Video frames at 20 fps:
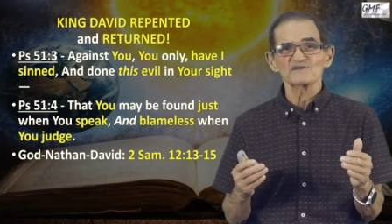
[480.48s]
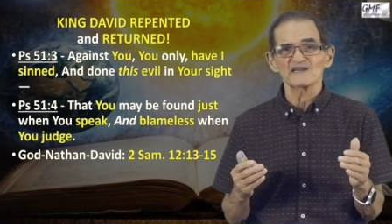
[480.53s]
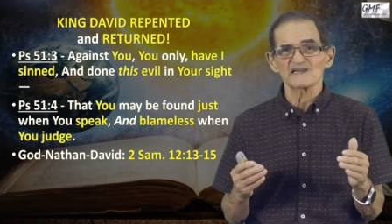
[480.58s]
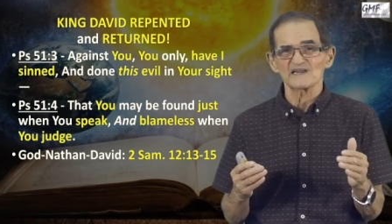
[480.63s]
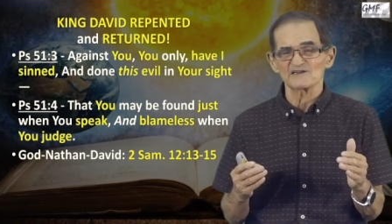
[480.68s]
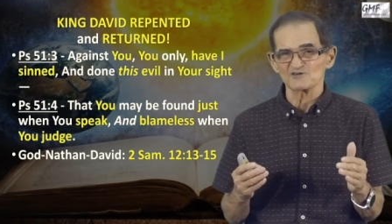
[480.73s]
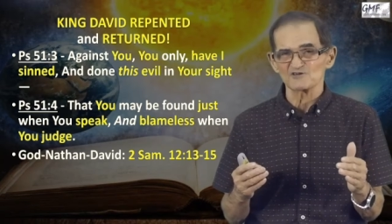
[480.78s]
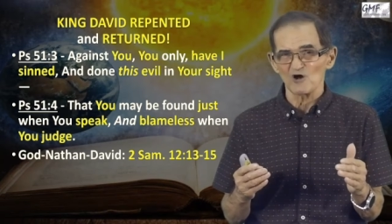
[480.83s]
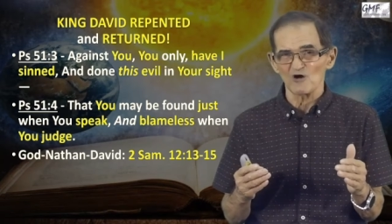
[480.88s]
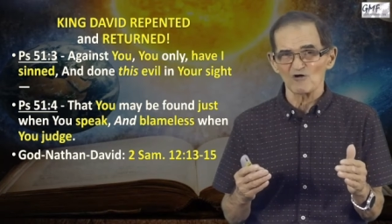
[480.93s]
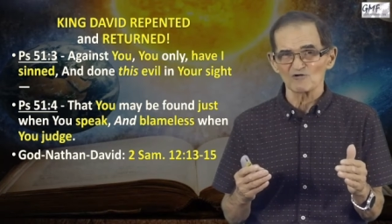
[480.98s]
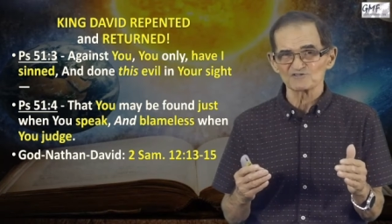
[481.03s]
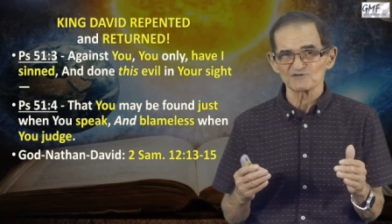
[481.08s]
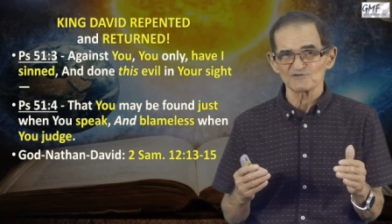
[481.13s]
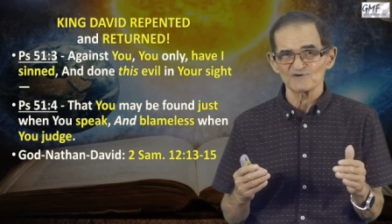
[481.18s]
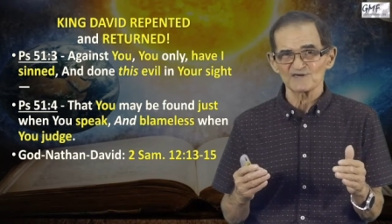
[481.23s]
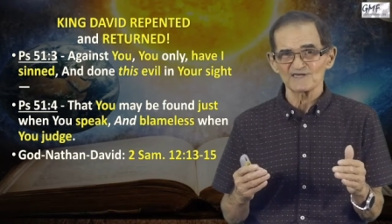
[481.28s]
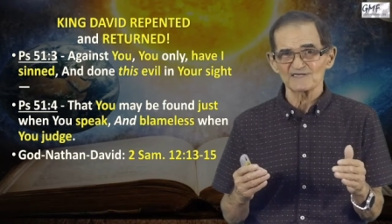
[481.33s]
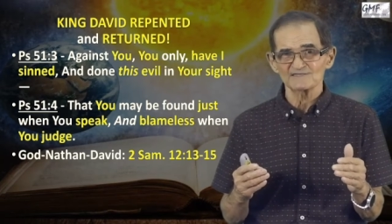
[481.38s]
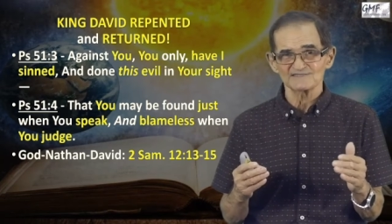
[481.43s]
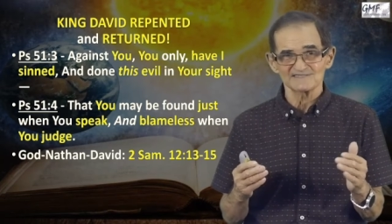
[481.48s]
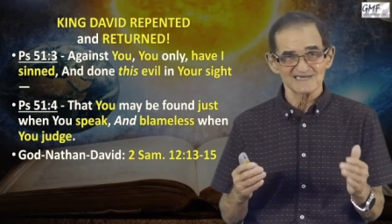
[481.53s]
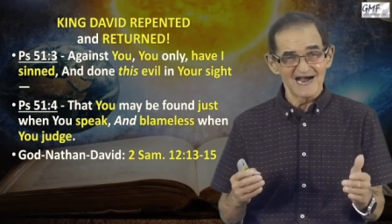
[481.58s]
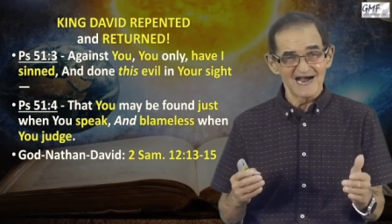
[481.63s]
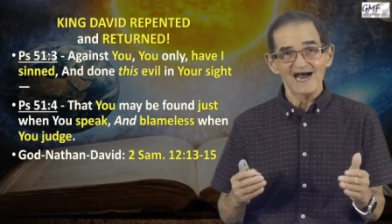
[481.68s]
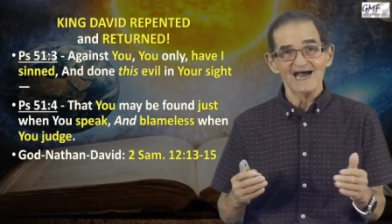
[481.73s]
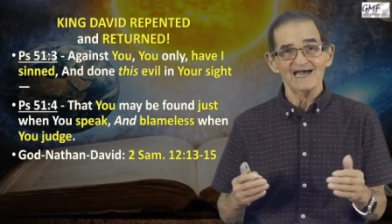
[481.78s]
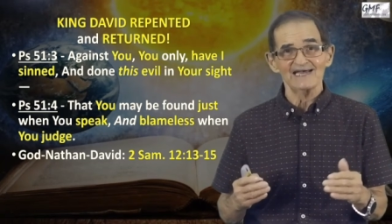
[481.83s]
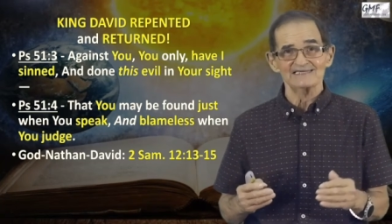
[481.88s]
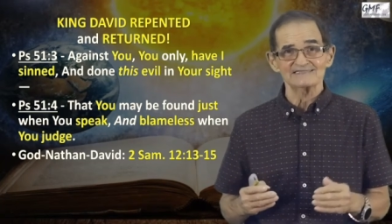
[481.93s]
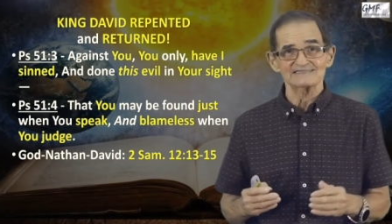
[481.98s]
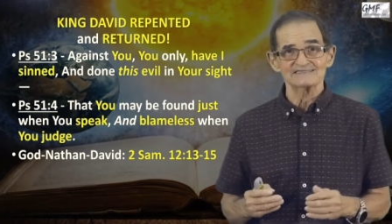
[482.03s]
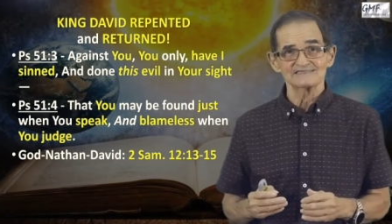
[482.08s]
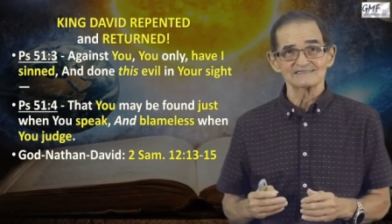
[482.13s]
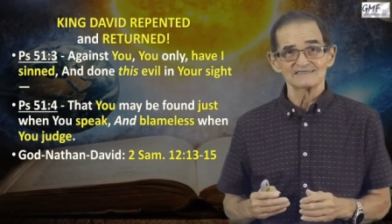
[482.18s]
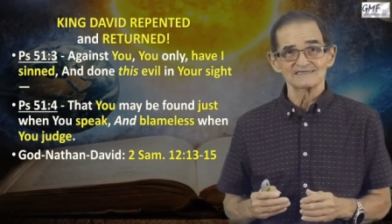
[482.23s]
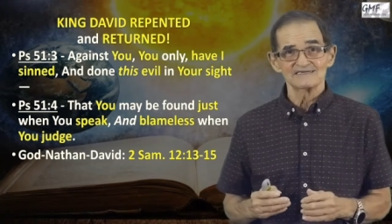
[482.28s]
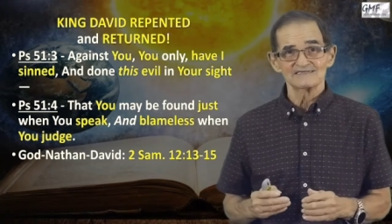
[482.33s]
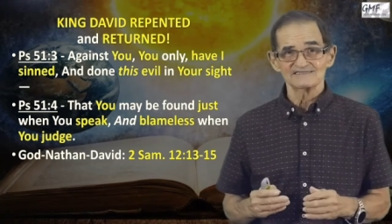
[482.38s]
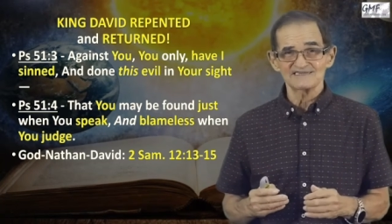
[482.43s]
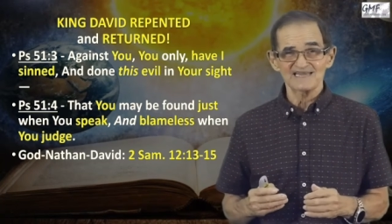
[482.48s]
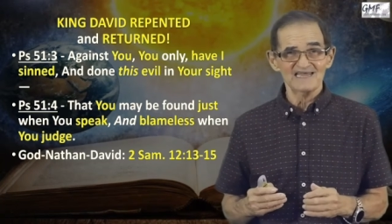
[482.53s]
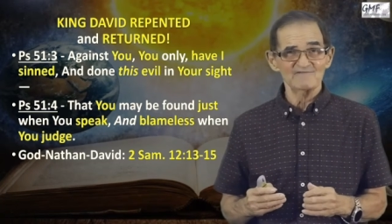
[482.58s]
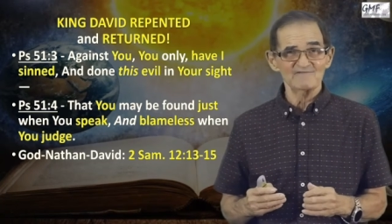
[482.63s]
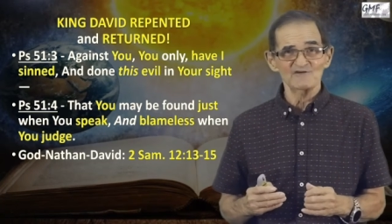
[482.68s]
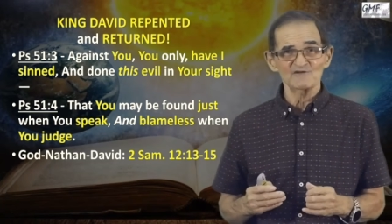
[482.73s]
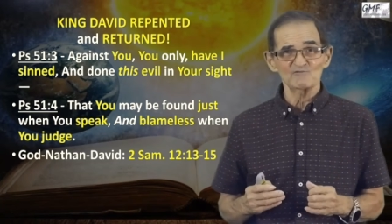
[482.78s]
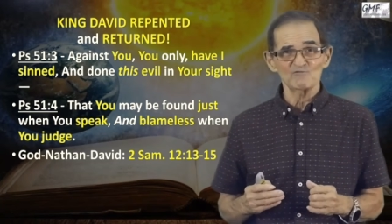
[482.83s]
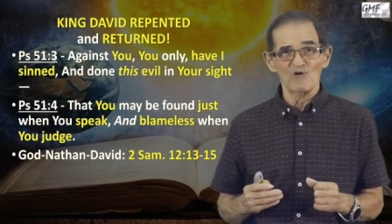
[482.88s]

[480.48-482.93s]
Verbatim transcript: in adultery died. David